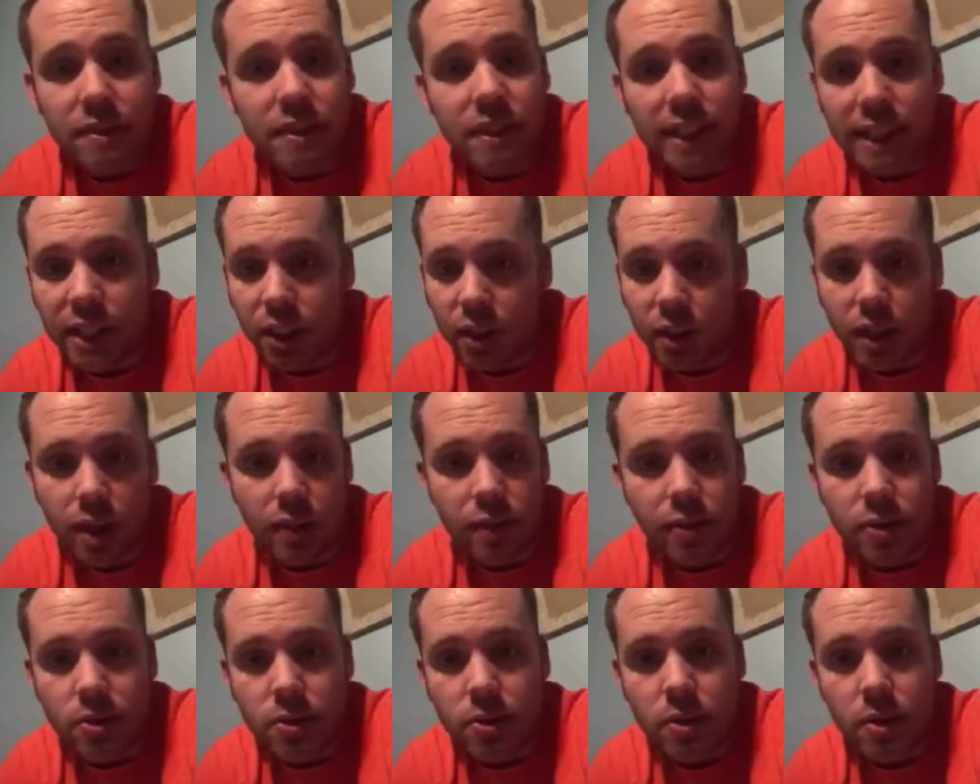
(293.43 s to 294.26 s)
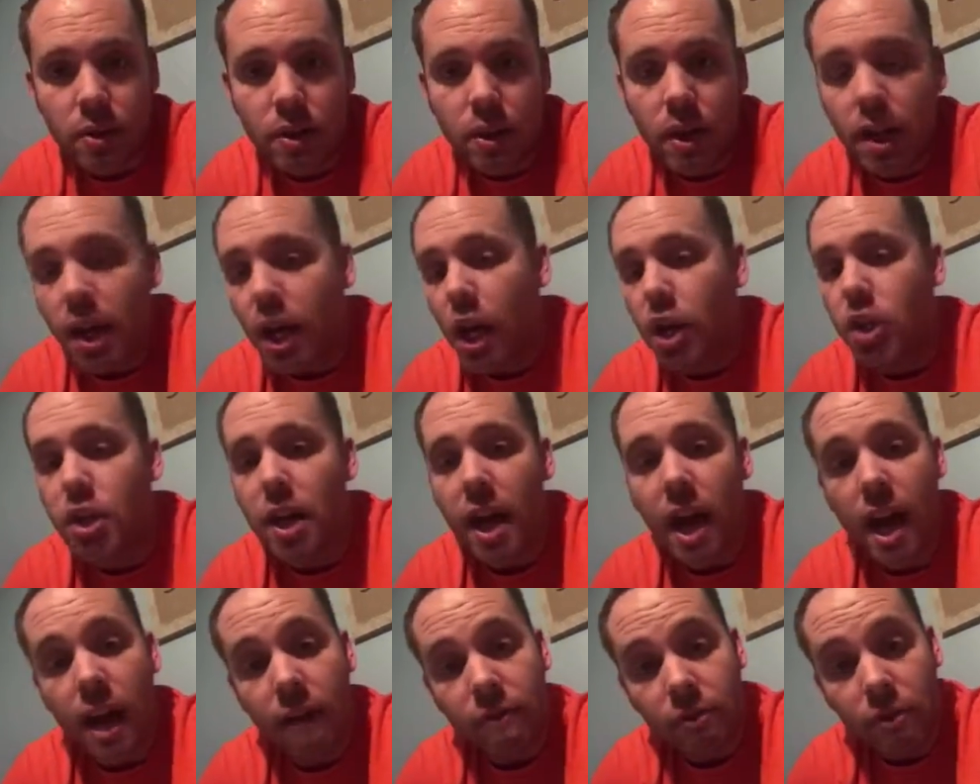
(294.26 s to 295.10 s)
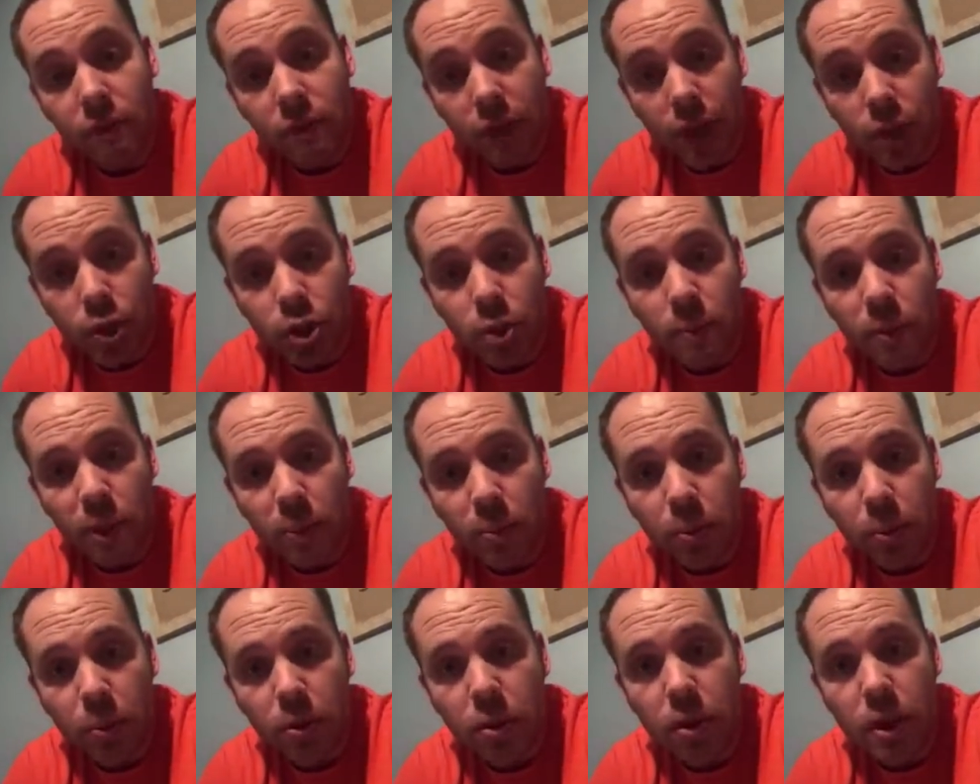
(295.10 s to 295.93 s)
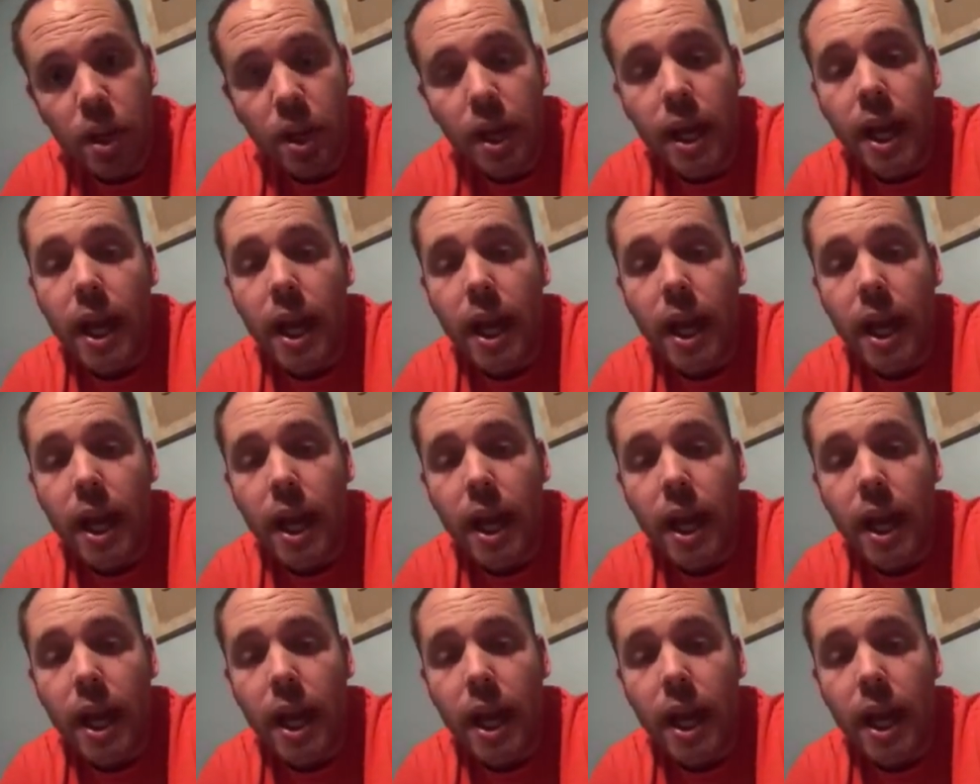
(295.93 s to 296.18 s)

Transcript: to lean on others, and you have to find your people.